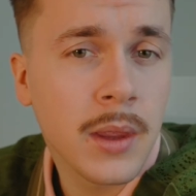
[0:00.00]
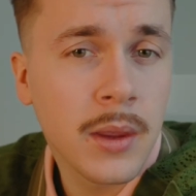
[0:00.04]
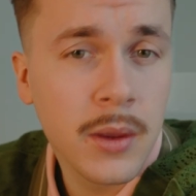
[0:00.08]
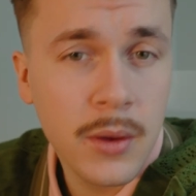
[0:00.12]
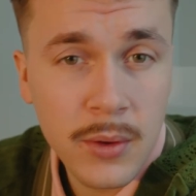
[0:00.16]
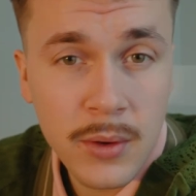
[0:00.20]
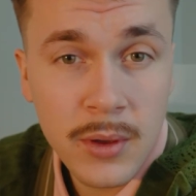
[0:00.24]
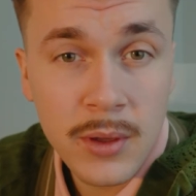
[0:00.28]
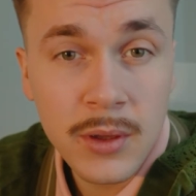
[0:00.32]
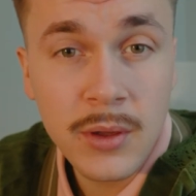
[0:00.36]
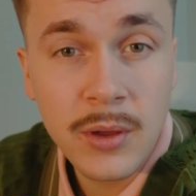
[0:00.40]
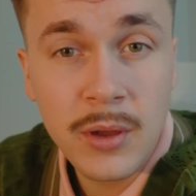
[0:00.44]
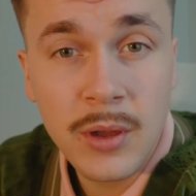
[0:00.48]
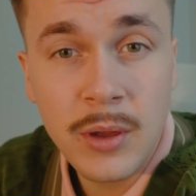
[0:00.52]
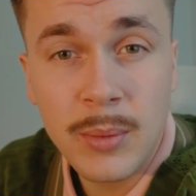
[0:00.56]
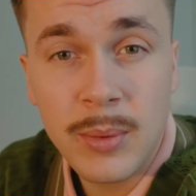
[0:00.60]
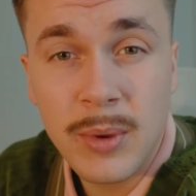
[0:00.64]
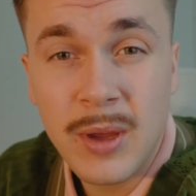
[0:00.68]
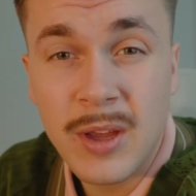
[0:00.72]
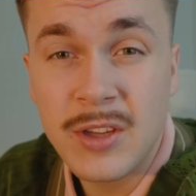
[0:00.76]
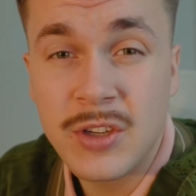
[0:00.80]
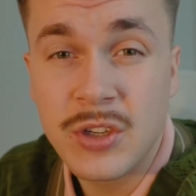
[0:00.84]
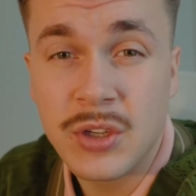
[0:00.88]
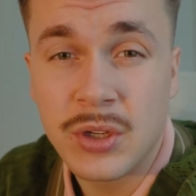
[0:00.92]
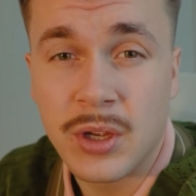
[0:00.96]
You need to keep
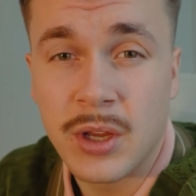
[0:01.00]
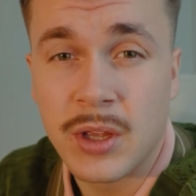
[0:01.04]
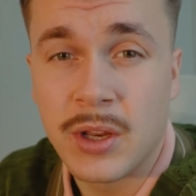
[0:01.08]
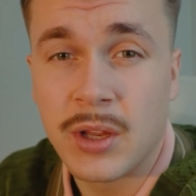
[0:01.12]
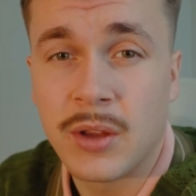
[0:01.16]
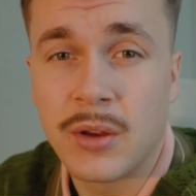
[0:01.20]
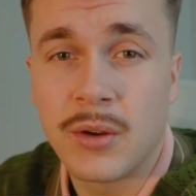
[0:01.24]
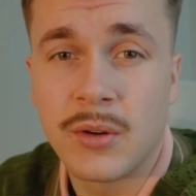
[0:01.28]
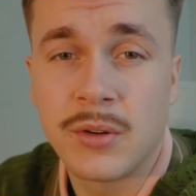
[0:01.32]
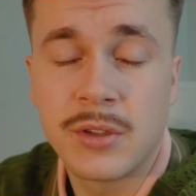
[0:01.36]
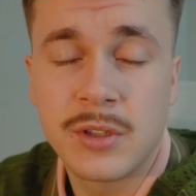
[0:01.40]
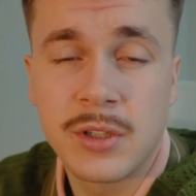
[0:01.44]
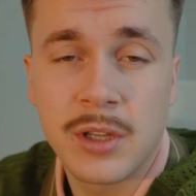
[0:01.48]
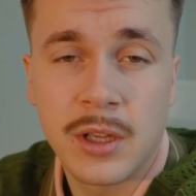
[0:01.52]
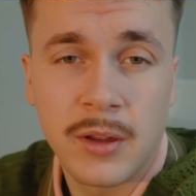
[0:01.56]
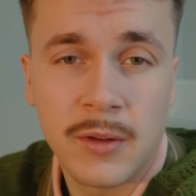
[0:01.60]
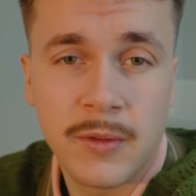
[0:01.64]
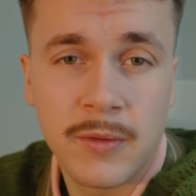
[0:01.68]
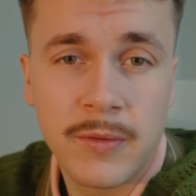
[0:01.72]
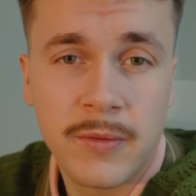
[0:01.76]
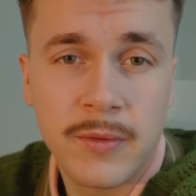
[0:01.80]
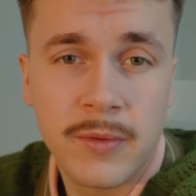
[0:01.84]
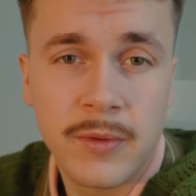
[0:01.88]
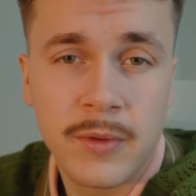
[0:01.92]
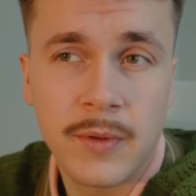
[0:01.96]
educating
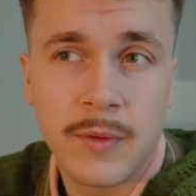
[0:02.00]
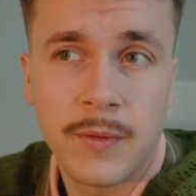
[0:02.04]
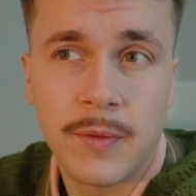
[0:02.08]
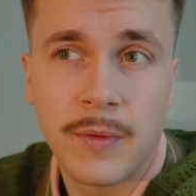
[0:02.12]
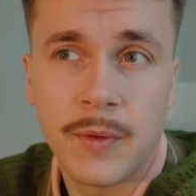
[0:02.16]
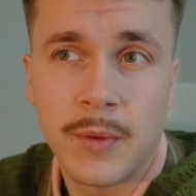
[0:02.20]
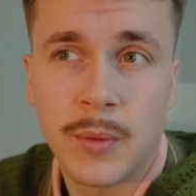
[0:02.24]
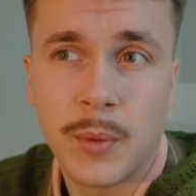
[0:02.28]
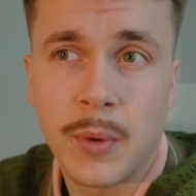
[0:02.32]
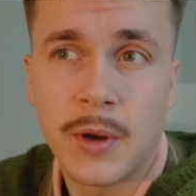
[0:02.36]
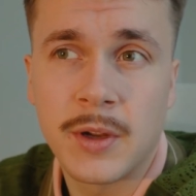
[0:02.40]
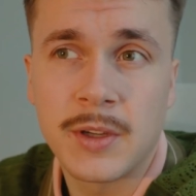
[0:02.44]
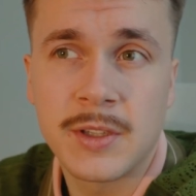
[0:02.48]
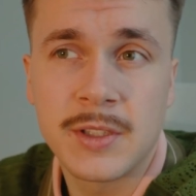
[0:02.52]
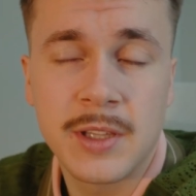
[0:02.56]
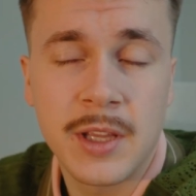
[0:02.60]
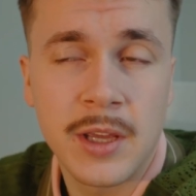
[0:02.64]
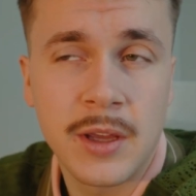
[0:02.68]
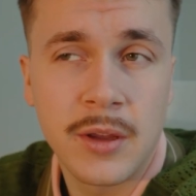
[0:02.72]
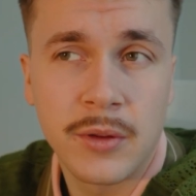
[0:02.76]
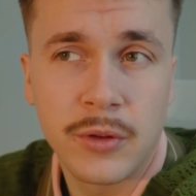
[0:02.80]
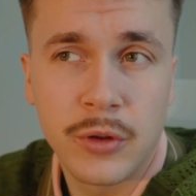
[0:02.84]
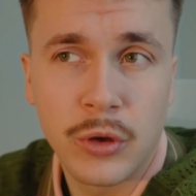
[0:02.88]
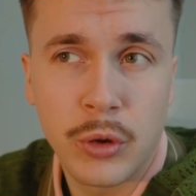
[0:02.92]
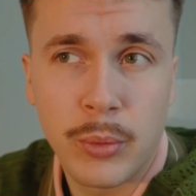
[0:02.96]
yourself if you want to
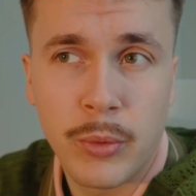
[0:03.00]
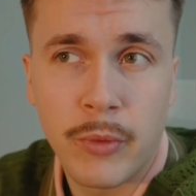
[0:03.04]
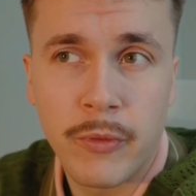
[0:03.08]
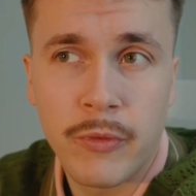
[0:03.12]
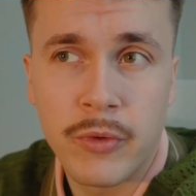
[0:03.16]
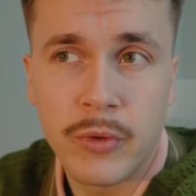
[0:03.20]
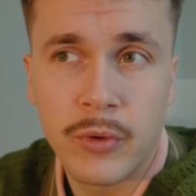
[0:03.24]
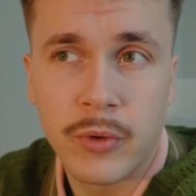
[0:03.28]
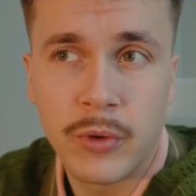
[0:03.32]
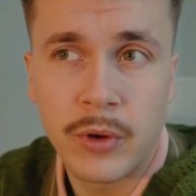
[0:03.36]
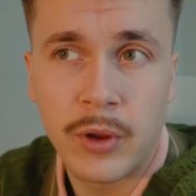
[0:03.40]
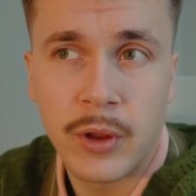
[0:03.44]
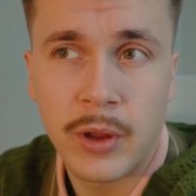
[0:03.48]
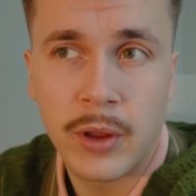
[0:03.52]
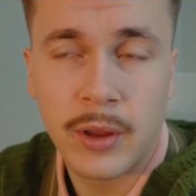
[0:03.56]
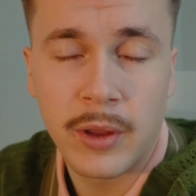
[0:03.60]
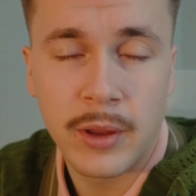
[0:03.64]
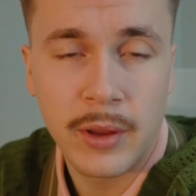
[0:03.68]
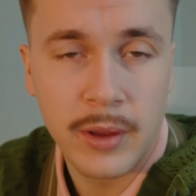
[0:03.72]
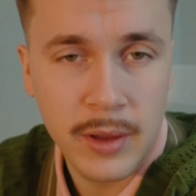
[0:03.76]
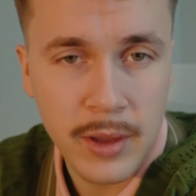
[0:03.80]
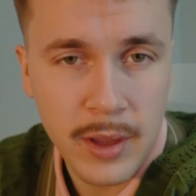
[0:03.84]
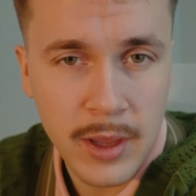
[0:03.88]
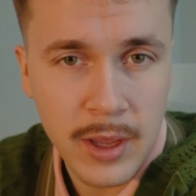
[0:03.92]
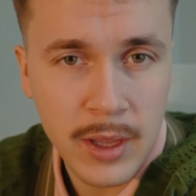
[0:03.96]
stay on top of your
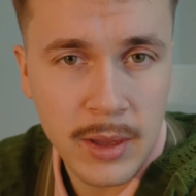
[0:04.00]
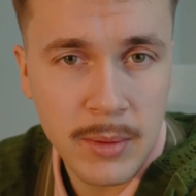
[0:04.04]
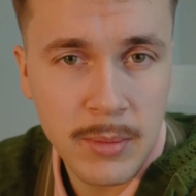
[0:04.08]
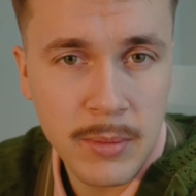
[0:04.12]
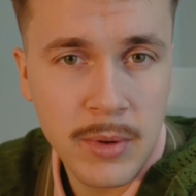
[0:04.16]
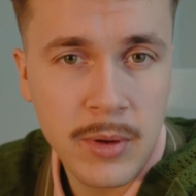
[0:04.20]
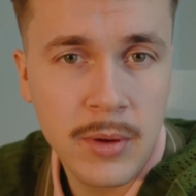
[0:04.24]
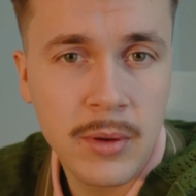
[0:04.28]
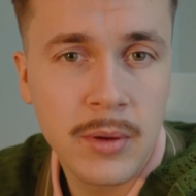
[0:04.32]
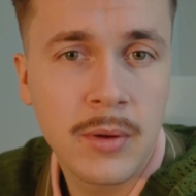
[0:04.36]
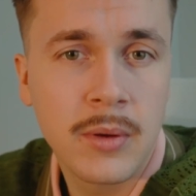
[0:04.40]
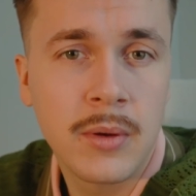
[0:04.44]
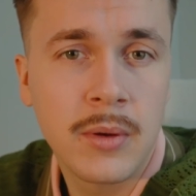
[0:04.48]
game.